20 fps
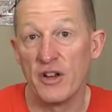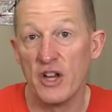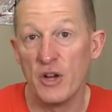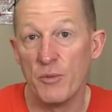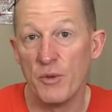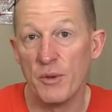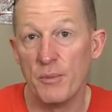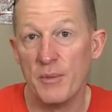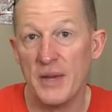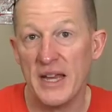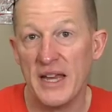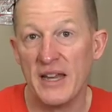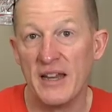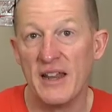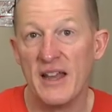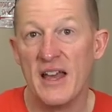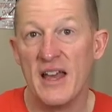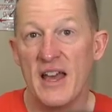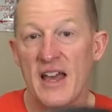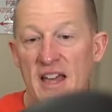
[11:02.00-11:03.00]
human being,
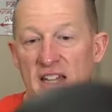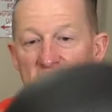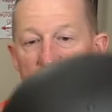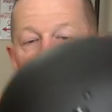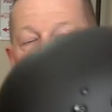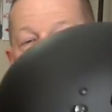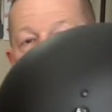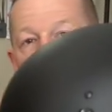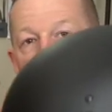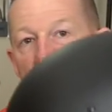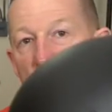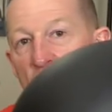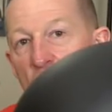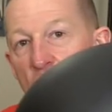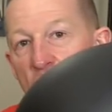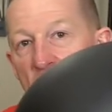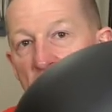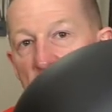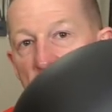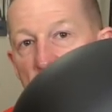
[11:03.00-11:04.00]
to be able to
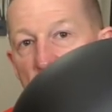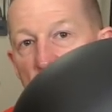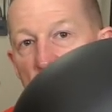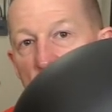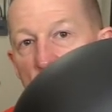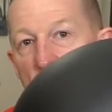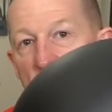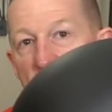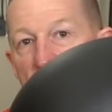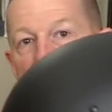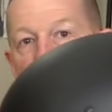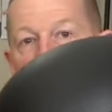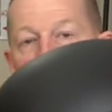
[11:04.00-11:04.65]
go down the freeway